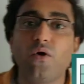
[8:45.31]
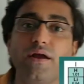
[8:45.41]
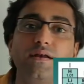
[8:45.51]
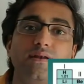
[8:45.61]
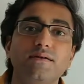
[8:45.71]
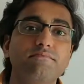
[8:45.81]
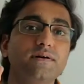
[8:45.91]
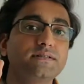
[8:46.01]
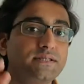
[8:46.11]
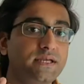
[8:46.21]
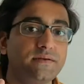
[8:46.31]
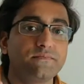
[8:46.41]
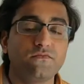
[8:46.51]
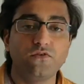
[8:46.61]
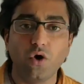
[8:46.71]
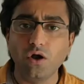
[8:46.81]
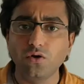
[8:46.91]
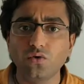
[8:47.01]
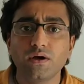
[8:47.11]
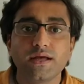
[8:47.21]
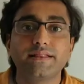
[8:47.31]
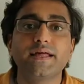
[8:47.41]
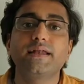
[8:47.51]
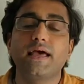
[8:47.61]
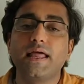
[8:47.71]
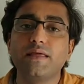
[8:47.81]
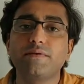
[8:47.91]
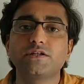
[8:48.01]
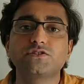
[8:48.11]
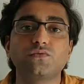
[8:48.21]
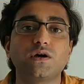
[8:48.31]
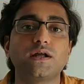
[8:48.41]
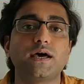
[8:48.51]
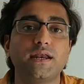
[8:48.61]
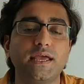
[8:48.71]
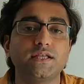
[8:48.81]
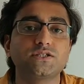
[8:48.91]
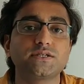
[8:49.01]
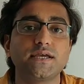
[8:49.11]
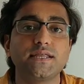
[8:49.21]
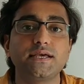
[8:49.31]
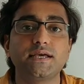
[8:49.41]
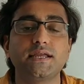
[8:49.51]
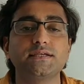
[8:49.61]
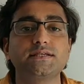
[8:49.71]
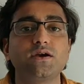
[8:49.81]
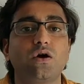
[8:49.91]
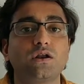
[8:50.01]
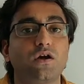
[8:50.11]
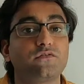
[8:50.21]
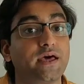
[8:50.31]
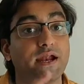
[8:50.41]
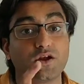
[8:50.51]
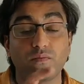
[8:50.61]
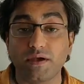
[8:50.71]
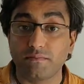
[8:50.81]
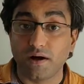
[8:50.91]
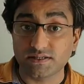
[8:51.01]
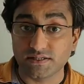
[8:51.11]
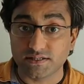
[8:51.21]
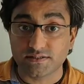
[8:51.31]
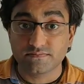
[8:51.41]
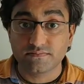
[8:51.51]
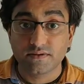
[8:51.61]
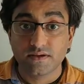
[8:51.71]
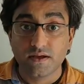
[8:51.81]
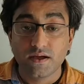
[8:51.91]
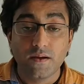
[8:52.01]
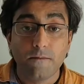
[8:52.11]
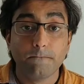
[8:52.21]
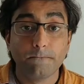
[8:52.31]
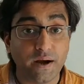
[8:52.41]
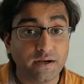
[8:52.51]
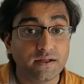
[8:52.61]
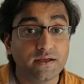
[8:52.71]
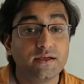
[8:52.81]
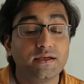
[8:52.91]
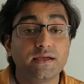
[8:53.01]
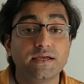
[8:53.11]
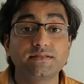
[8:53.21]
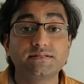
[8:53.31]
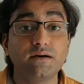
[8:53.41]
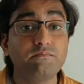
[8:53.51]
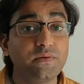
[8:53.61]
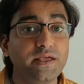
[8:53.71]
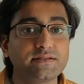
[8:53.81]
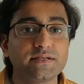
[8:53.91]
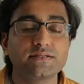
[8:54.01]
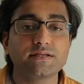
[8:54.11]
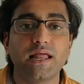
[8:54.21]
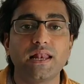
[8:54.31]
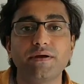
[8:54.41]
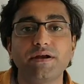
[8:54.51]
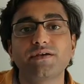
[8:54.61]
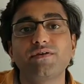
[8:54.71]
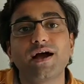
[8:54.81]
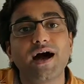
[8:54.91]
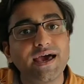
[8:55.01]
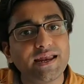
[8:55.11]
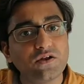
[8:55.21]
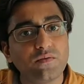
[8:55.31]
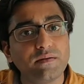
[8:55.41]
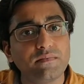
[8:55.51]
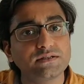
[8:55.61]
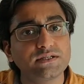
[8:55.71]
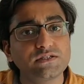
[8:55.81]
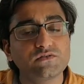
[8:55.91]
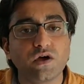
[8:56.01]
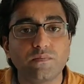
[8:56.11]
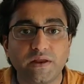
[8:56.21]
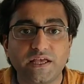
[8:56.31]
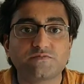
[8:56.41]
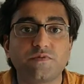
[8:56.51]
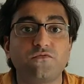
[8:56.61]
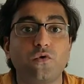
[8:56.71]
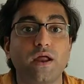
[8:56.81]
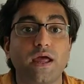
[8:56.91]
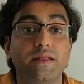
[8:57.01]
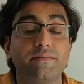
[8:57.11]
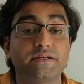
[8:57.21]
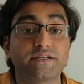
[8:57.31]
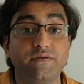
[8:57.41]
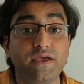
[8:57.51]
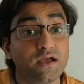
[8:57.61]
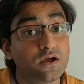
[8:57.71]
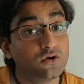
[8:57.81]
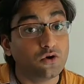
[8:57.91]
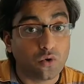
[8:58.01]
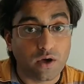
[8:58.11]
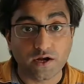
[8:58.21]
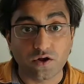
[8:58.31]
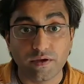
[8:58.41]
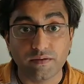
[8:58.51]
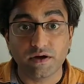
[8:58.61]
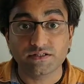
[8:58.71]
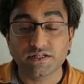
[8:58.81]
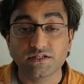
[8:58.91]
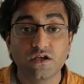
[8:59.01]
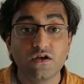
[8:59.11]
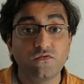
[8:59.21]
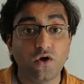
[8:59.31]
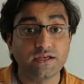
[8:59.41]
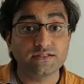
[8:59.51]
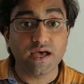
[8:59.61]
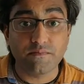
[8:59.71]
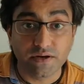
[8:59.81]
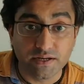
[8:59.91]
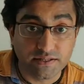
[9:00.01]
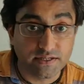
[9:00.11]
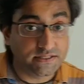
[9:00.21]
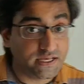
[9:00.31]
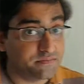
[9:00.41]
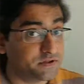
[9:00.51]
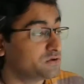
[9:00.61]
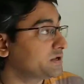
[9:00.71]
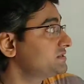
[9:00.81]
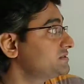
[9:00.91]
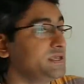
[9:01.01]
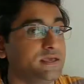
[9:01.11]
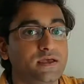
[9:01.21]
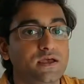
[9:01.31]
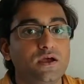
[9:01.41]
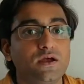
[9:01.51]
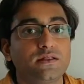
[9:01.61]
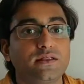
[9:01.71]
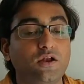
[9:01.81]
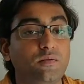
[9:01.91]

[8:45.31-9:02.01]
Point number three. We all know that elements were arranged in increasing order of their atomic masses. But in some places, elements having higher atomic masses were placed before elements having lower atomic masses. For example, in the table, you can see the